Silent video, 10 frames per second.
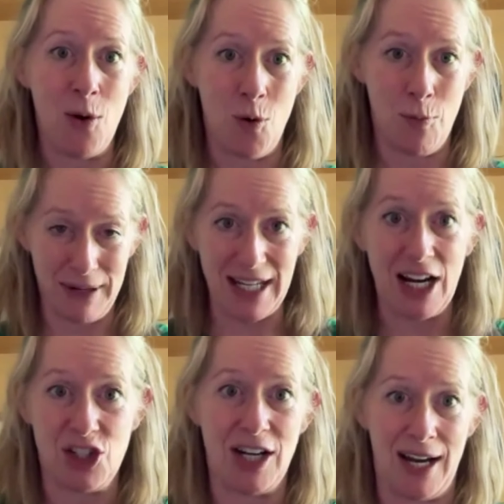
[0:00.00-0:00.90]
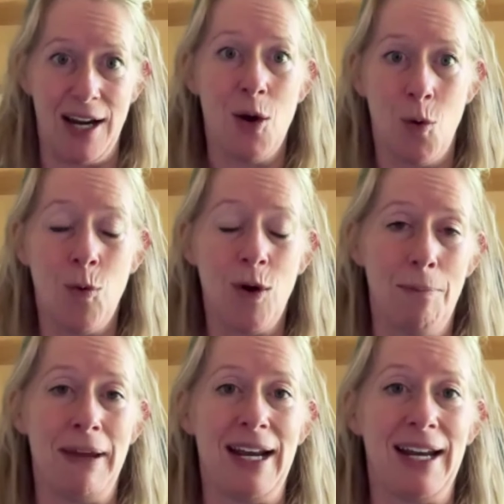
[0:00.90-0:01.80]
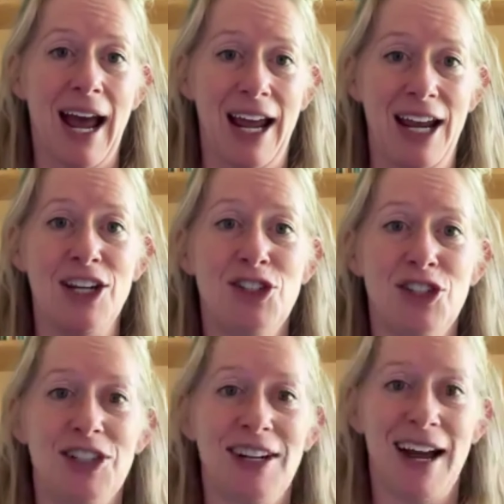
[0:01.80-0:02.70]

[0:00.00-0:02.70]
or potentially will be, engaged.